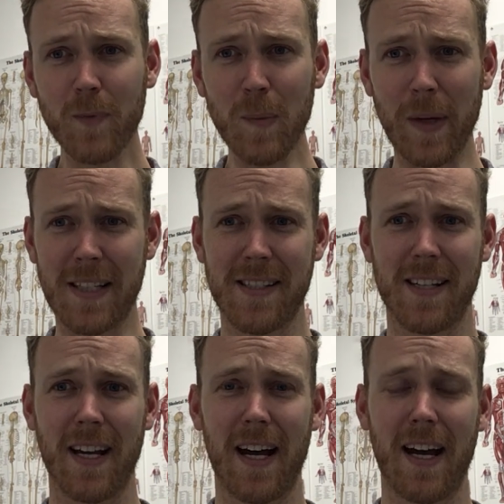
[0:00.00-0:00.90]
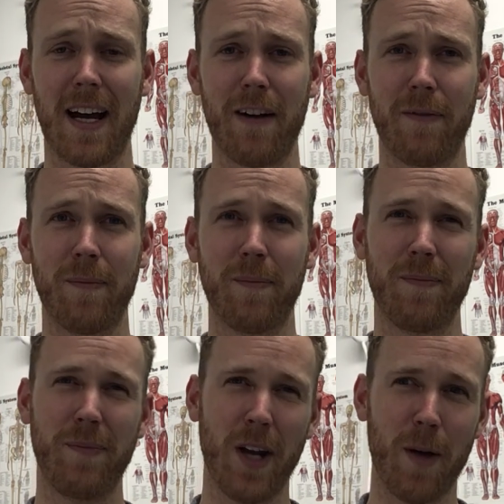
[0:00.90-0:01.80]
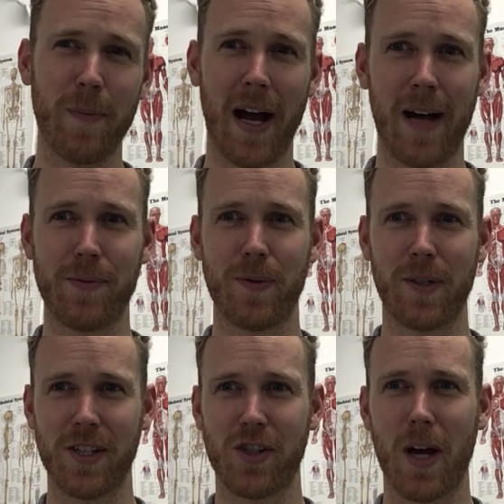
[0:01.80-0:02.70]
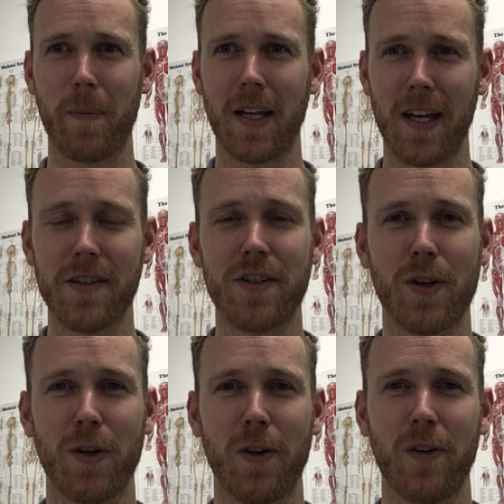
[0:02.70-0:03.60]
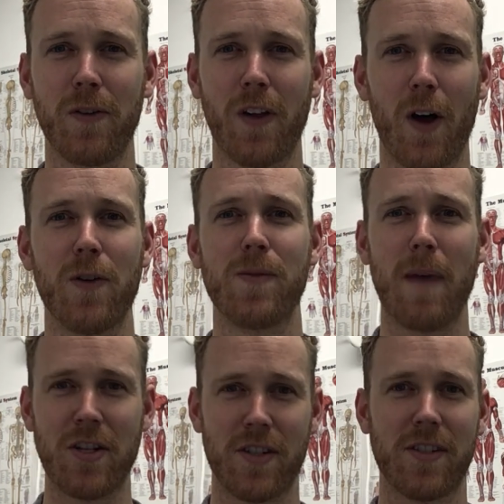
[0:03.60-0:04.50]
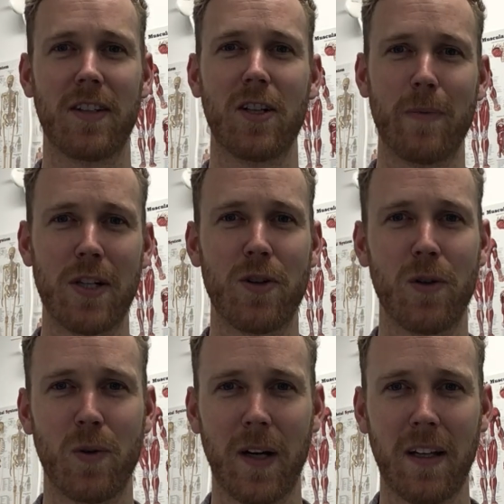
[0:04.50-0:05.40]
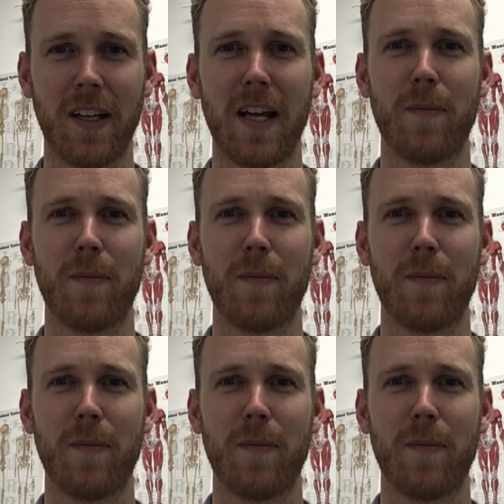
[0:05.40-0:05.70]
But perhaps we're just jumping into those measures a little bit too quickly,